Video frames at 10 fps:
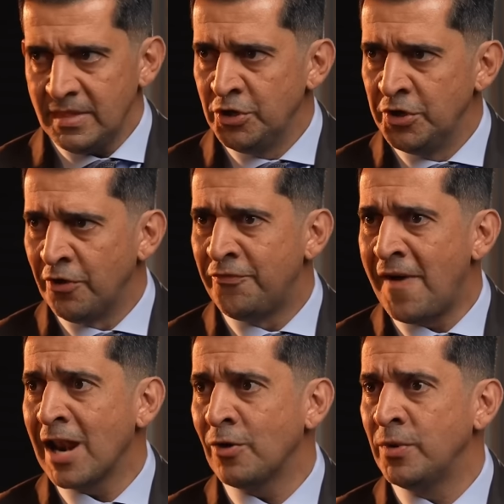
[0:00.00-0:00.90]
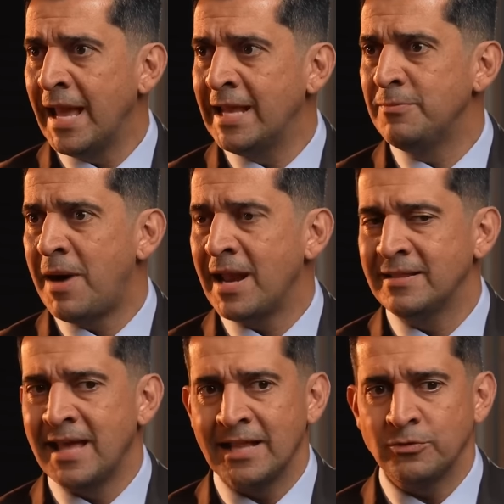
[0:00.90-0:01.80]
you know, following anybody
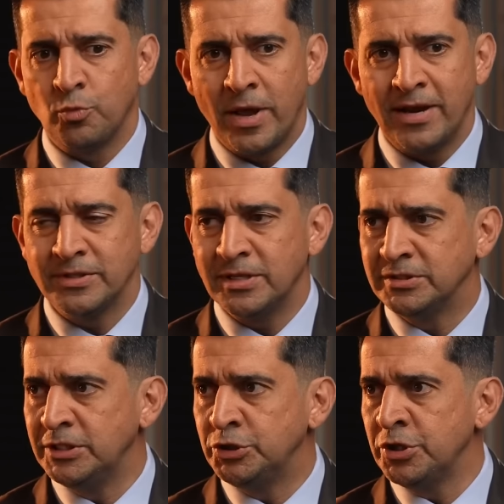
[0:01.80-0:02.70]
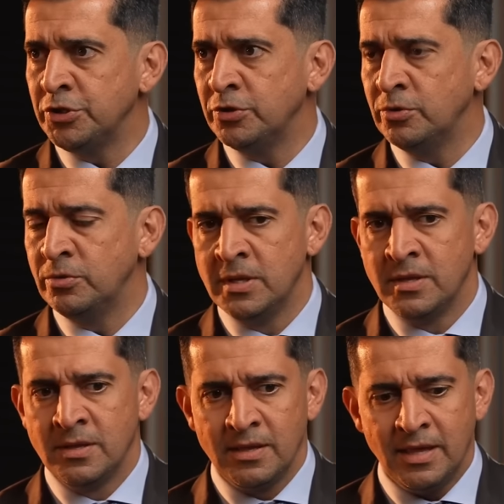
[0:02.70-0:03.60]
that whatever they're teaching you
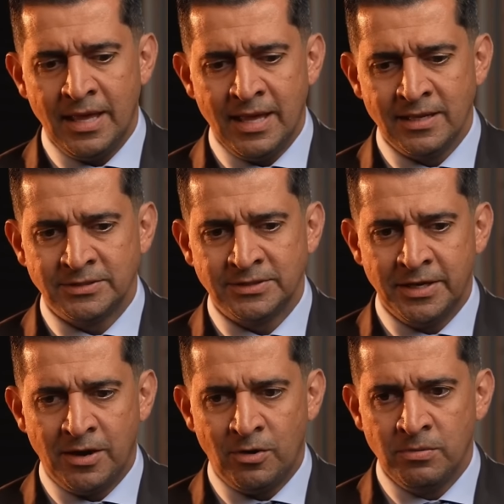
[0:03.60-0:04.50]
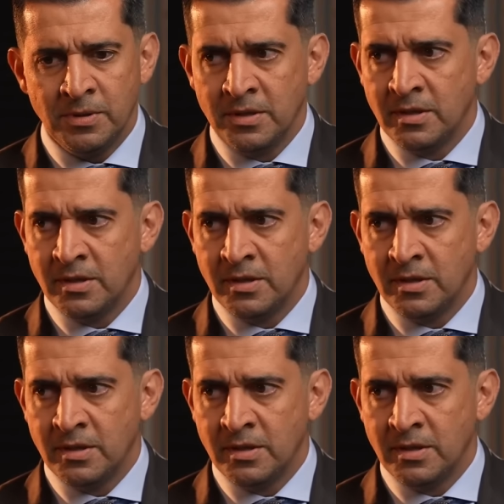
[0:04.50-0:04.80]
is, you know,